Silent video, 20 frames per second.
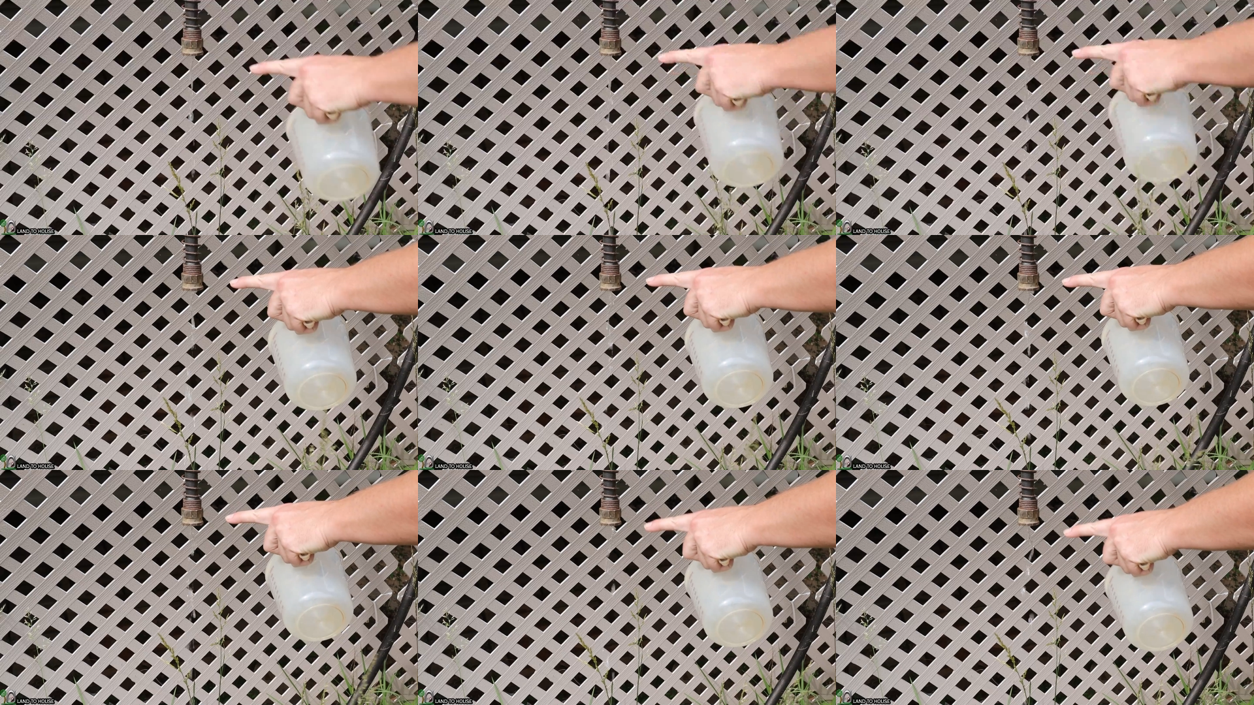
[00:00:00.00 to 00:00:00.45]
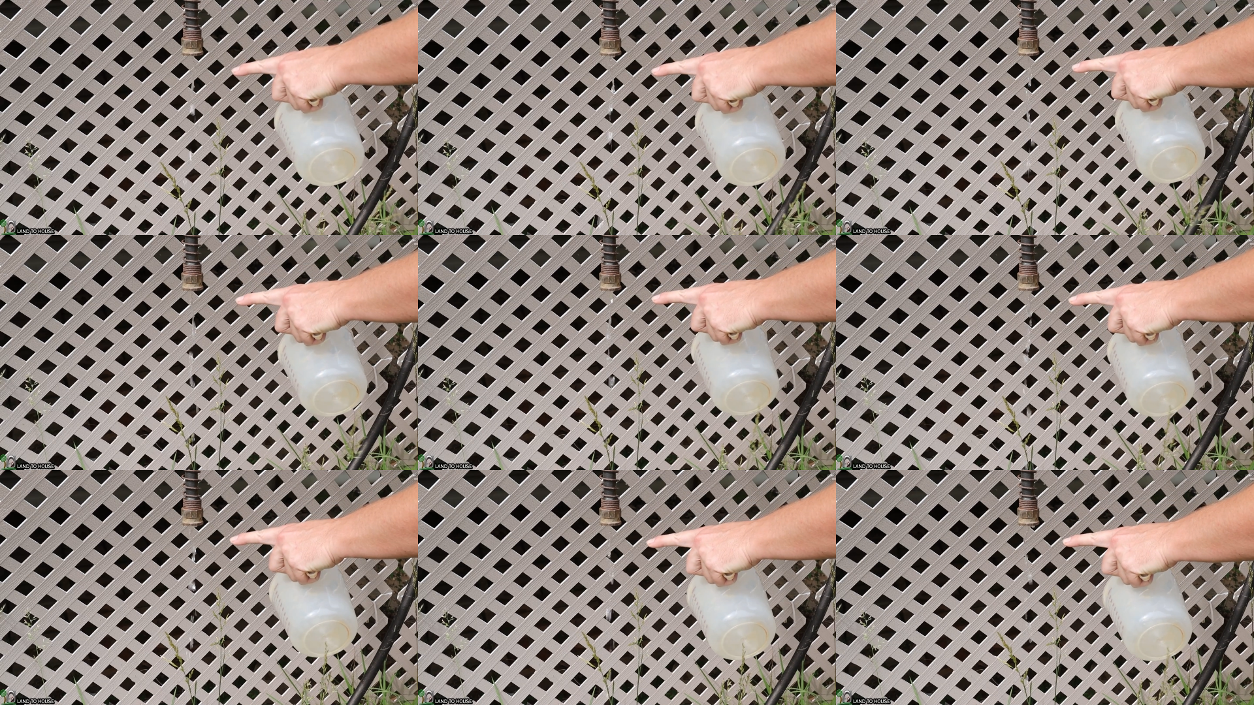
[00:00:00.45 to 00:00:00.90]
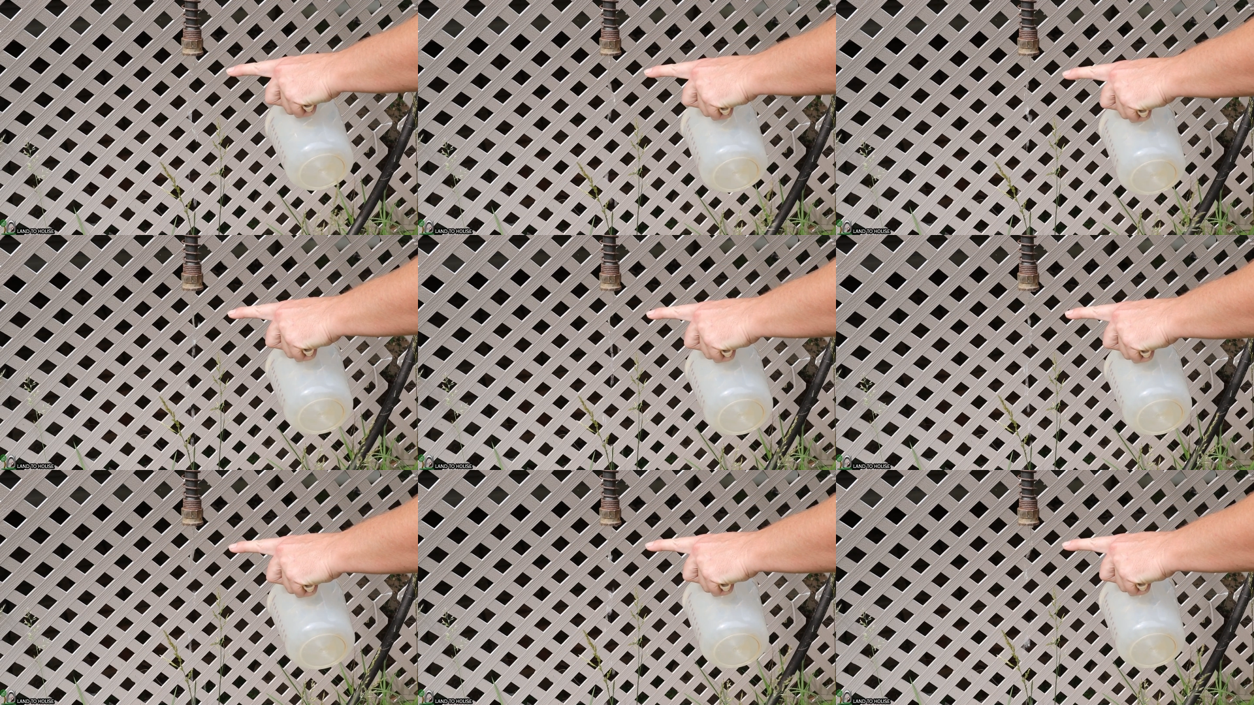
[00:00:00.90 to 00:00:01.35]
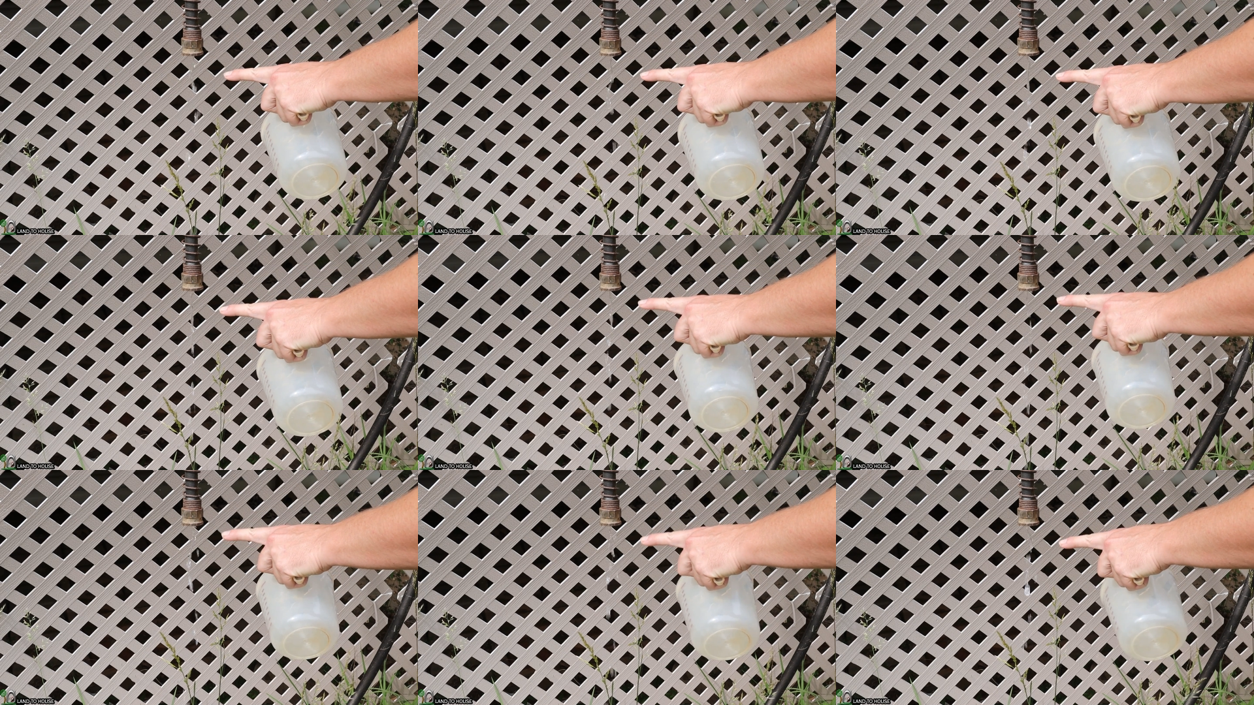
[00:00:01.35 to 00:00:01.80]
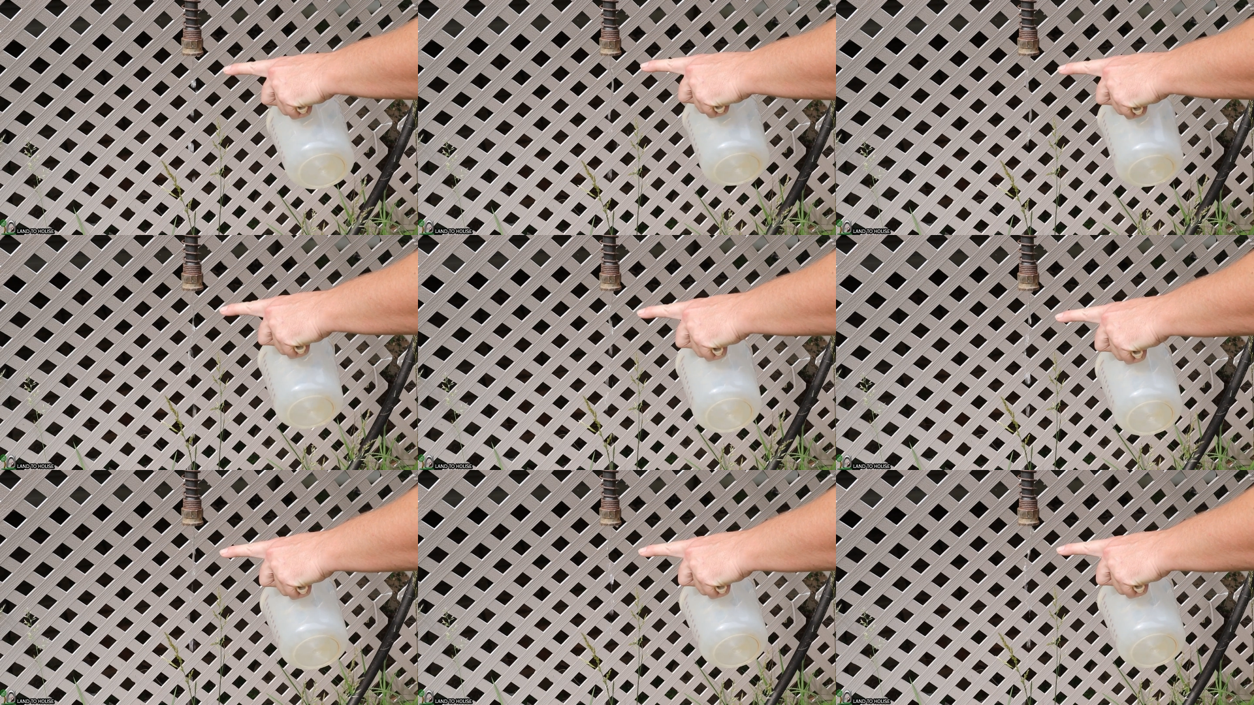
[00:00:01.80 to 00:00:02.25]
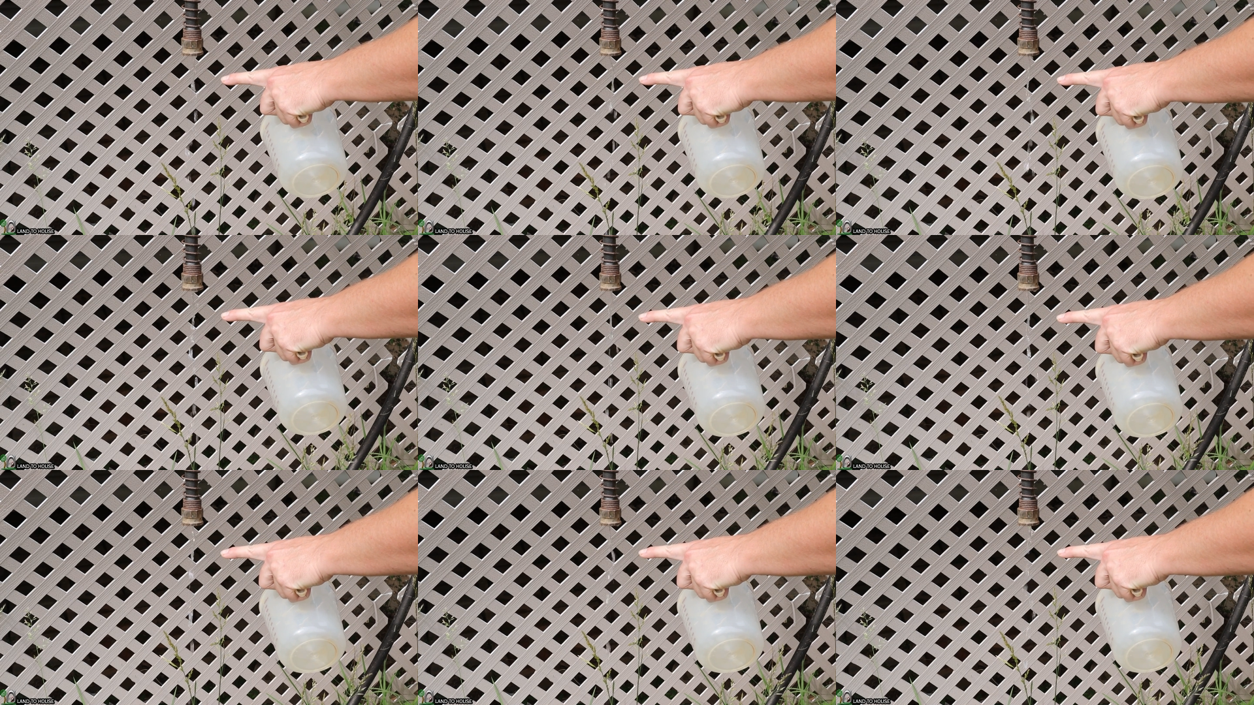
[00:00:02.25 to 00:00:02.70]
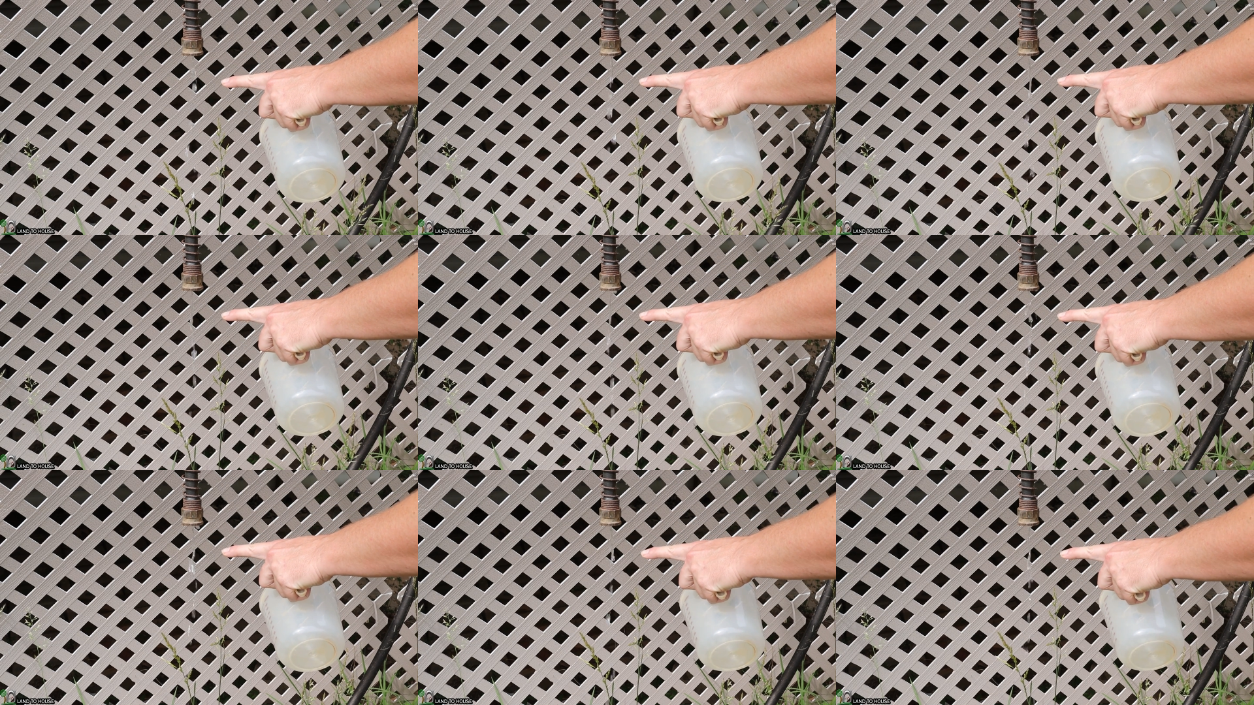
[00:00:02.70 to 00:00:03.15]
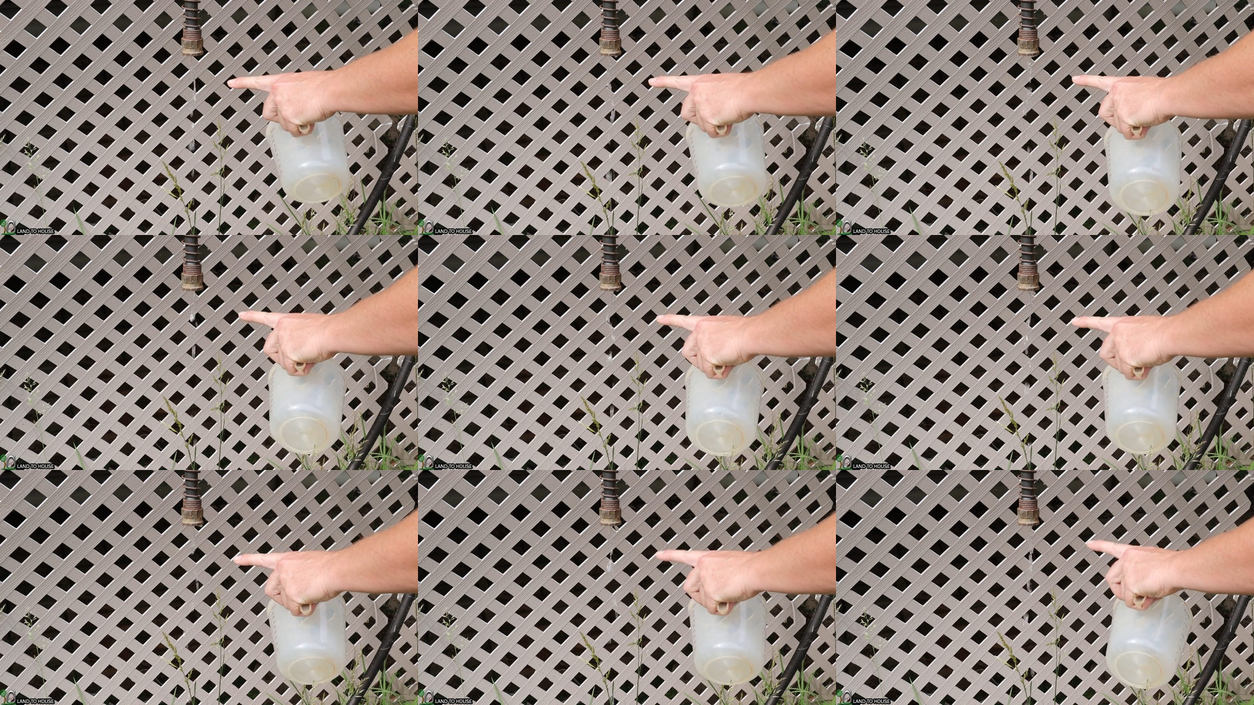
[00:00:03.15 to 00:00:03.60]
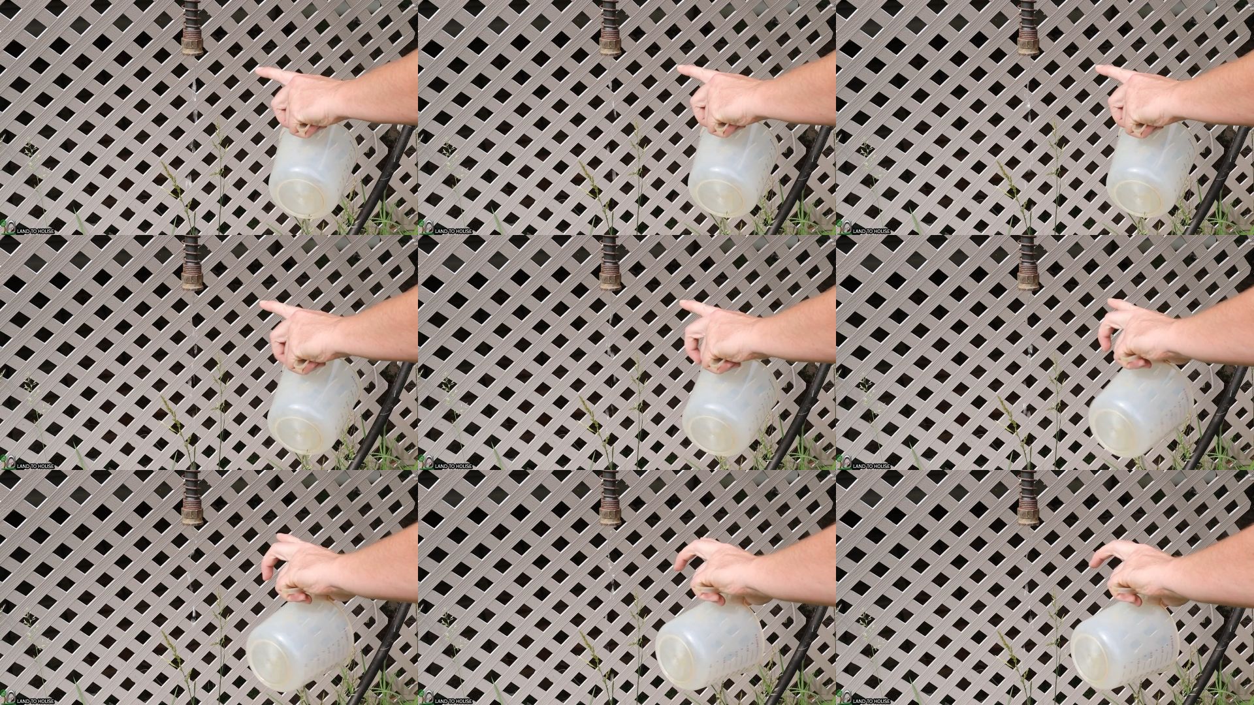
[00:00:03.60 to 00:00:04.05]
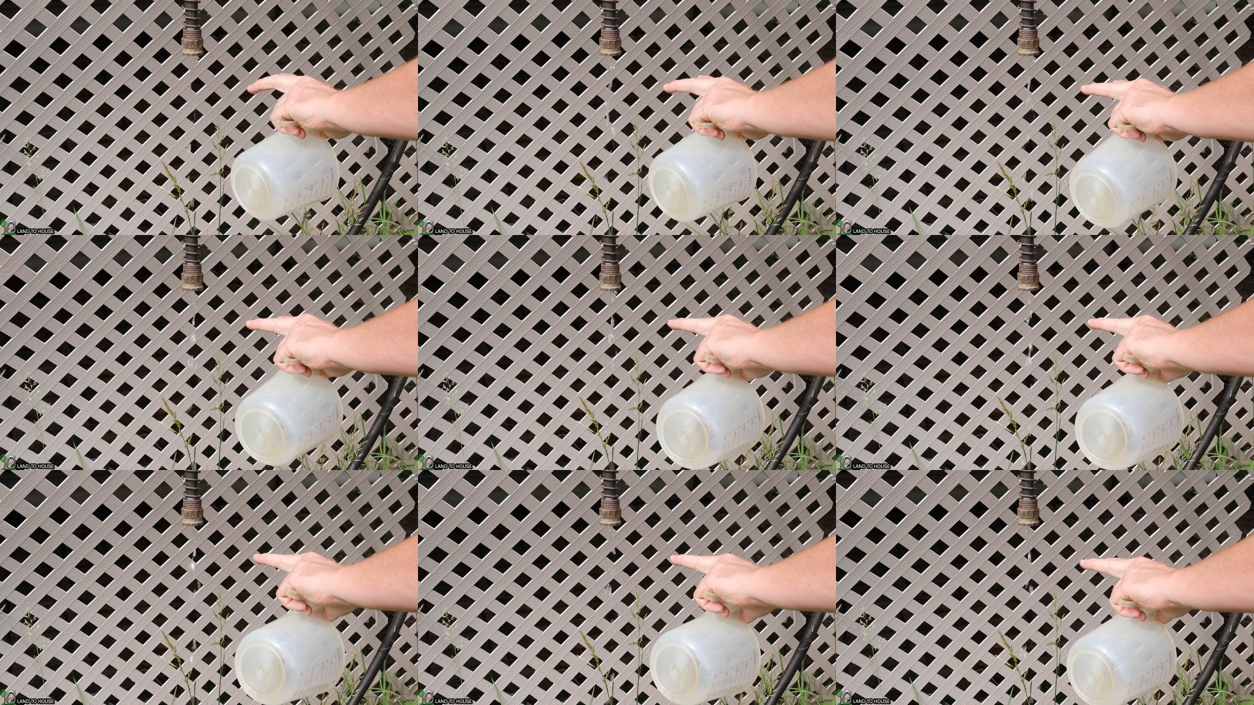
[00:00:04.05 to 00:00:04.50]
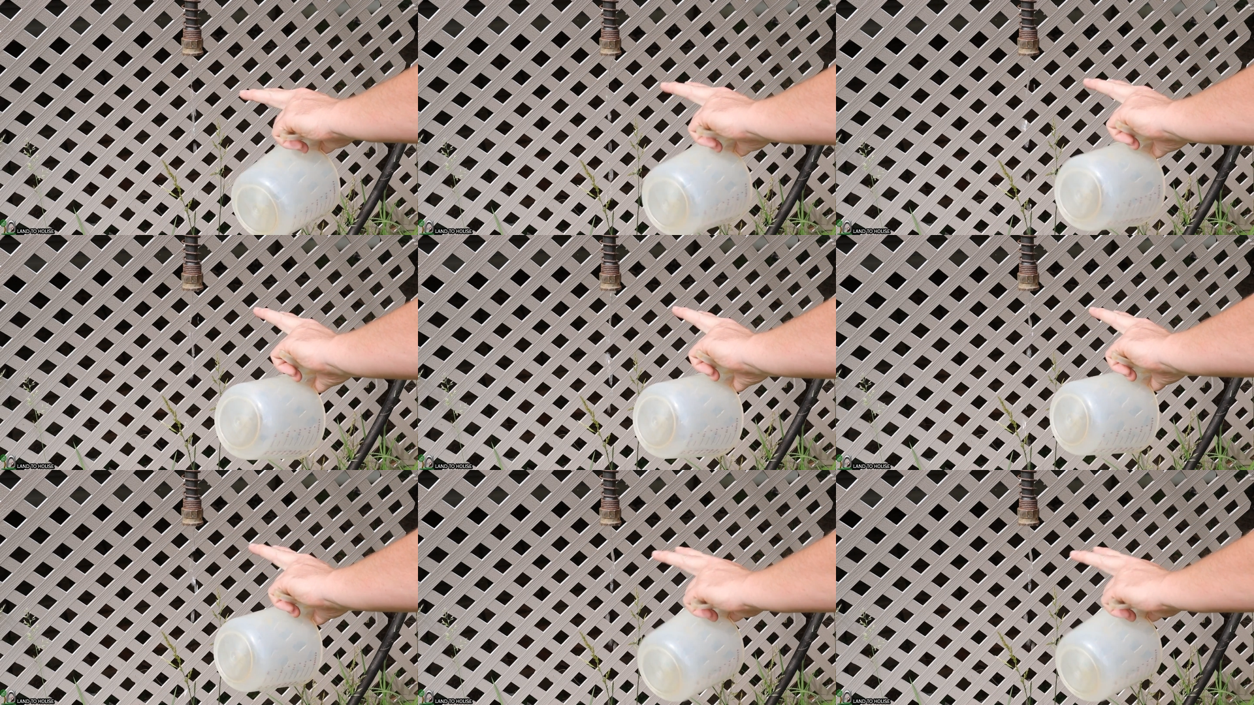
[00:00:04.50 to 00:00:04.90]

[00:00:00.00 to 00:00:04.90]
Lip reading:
[unreadable: no face in view]